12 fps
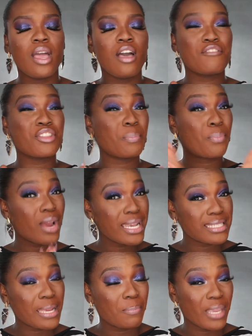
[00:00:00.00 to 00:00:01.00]
For the
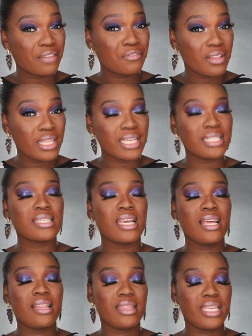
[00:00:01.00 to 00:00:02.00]
price I paid for these
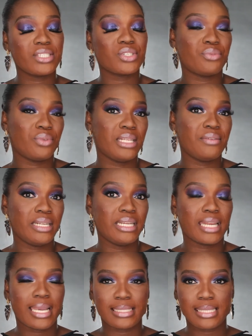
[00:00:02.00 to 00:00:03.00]
are really, really
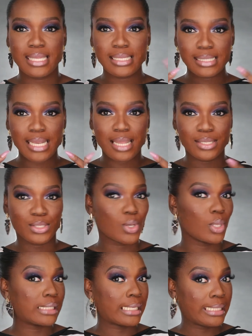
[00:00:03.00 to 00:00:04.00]
nice. This style is
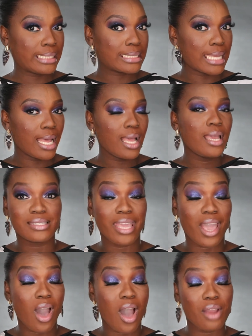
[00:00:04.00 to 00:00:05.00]
called Anita.
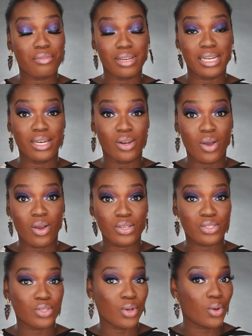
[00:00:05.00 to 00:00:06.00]
They are really long,
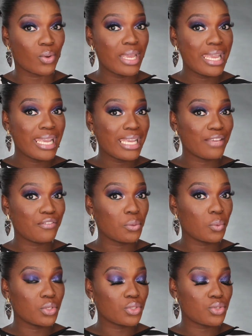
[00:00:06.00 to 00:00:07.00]
so if you
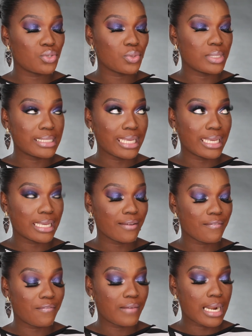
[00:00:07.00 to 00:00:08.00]
want to take
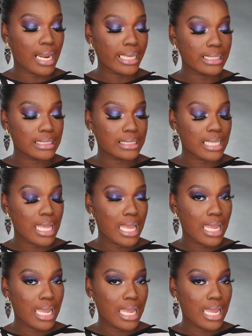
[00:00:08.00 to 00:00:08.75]
flight,